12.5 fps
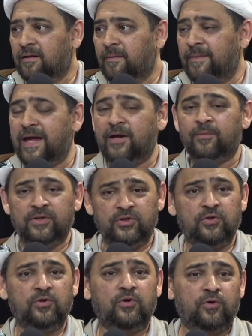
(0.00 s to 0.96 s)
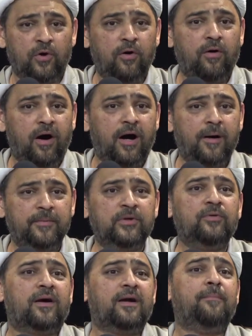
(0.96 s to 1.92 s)
That when you grow up,
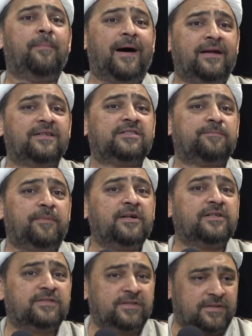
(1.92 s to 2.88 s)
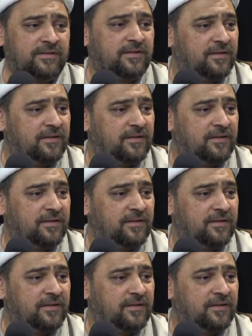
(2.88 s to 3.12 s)
you are a balanced person.